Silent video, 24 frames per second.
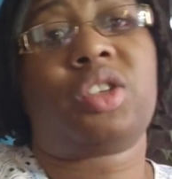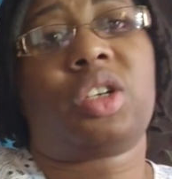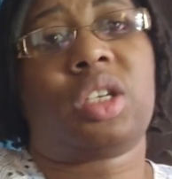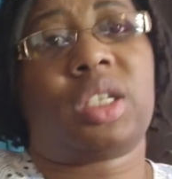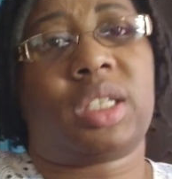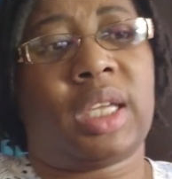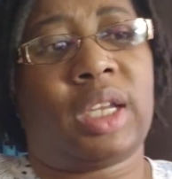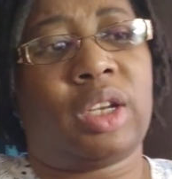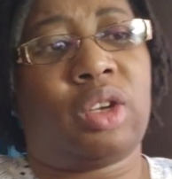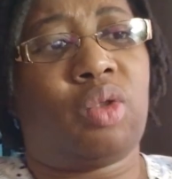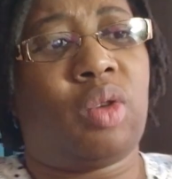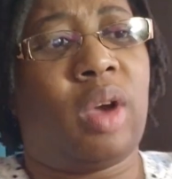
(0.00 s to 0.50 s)

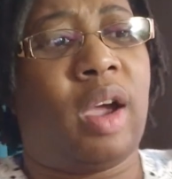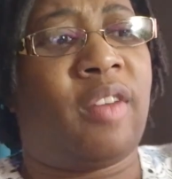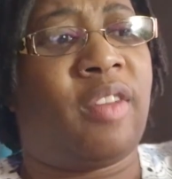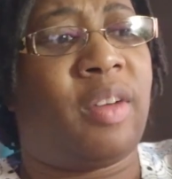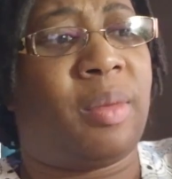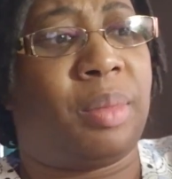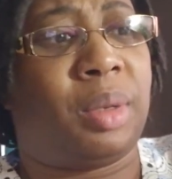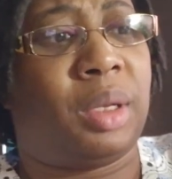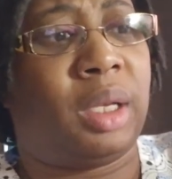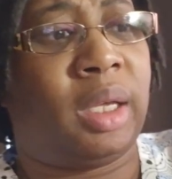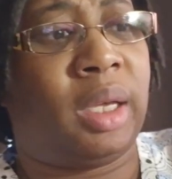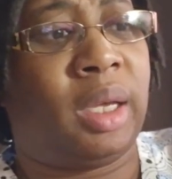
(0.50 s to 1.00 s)
because I do have a
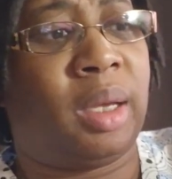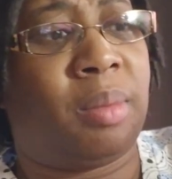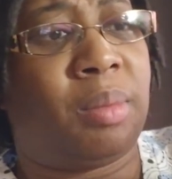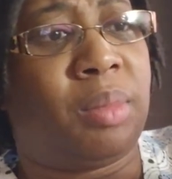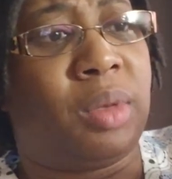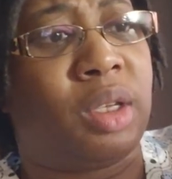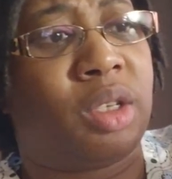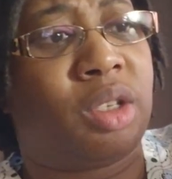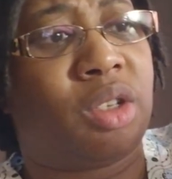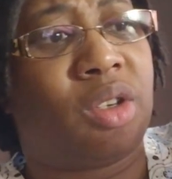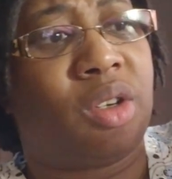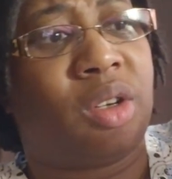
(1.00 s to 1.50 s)
plant
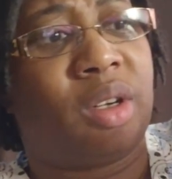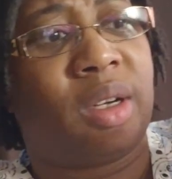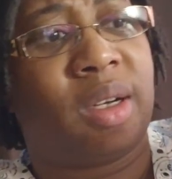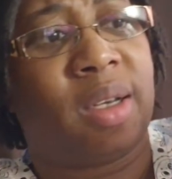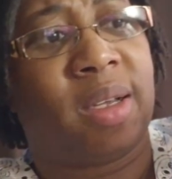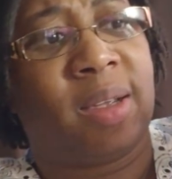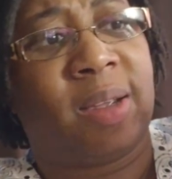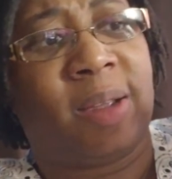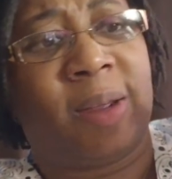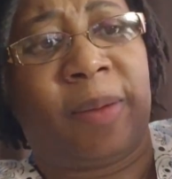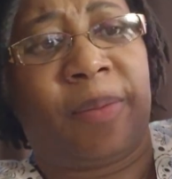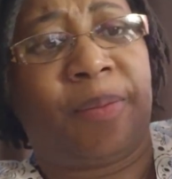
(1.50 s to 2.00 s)
mister.
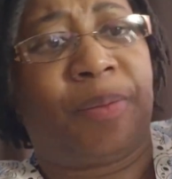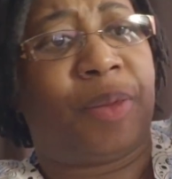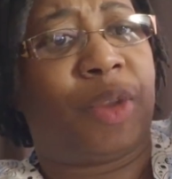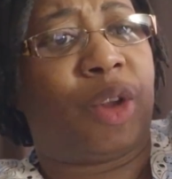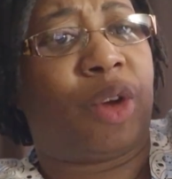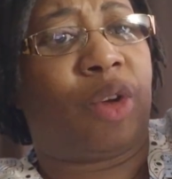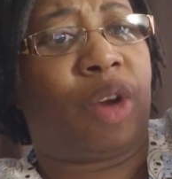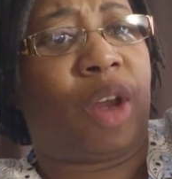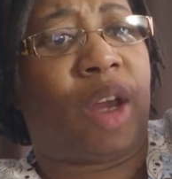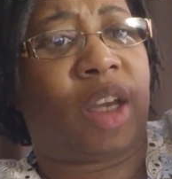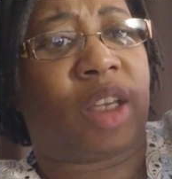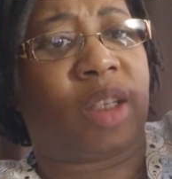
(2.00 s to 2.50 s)

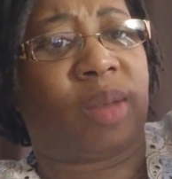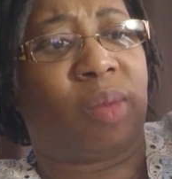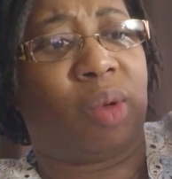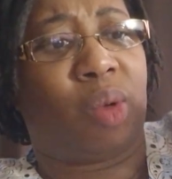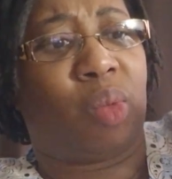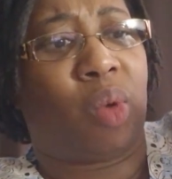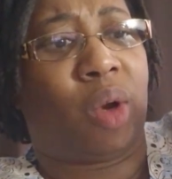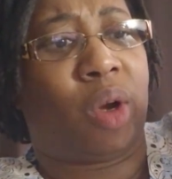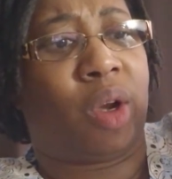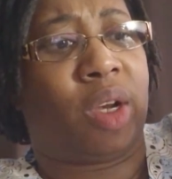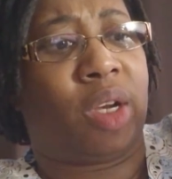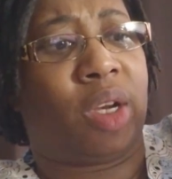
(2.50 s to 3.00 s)
Don't ask me
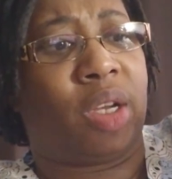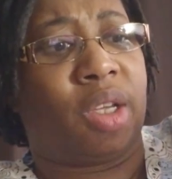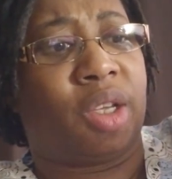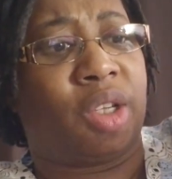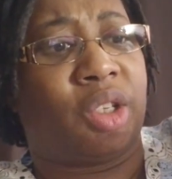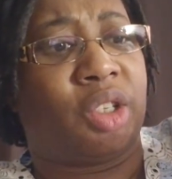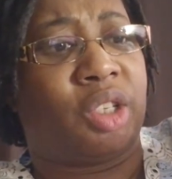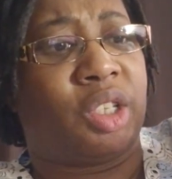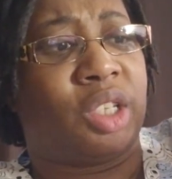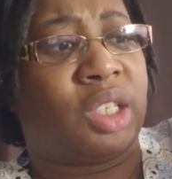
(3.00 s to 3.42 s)
where it is.